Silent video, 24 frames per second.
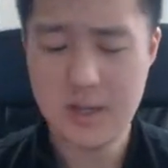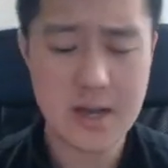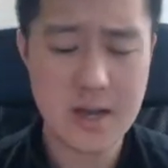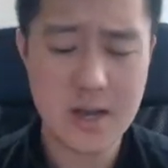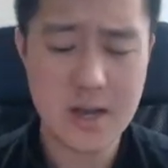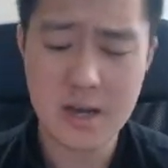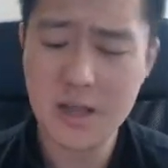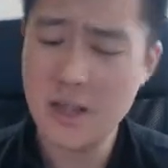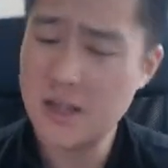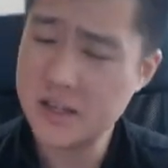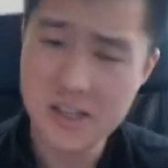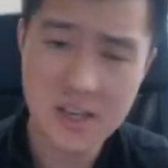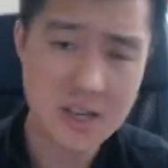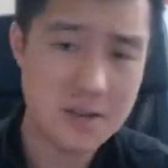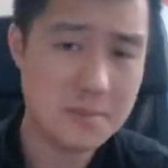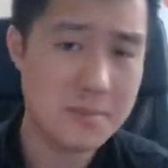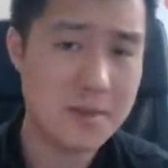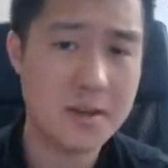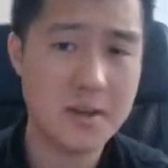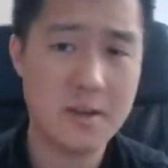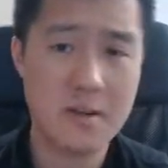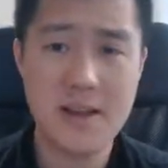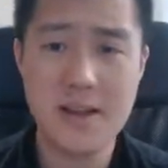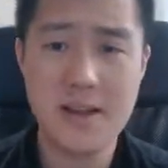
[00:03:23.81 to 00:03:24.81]
Uh,
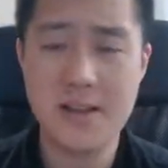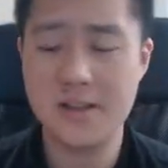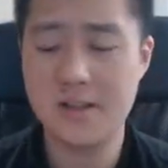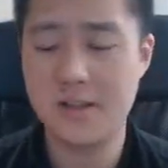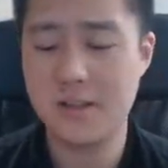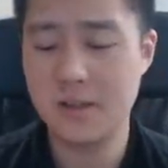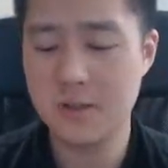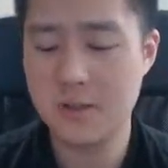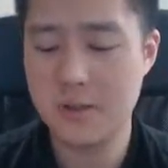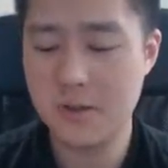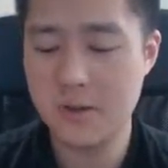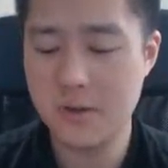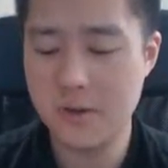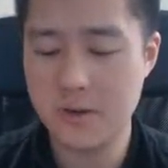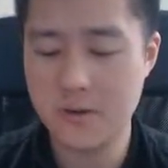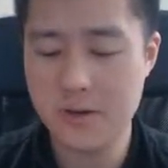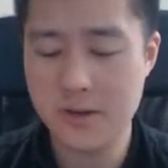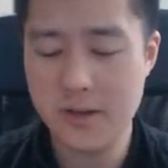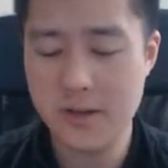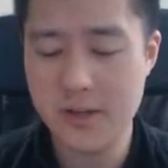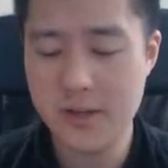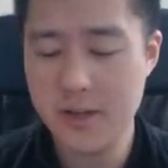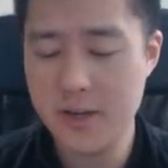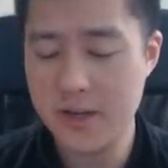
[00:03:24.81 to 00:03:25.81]
Salamangreat is still doing
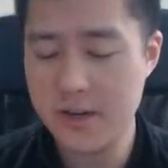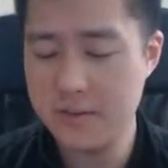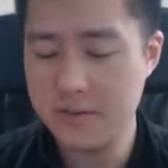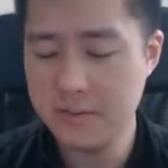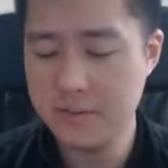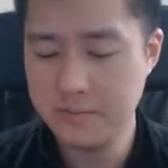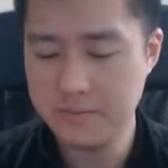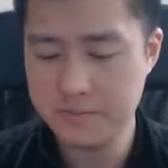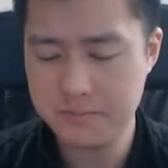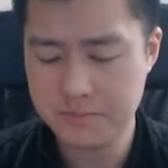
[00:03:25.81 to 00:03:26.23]
really good.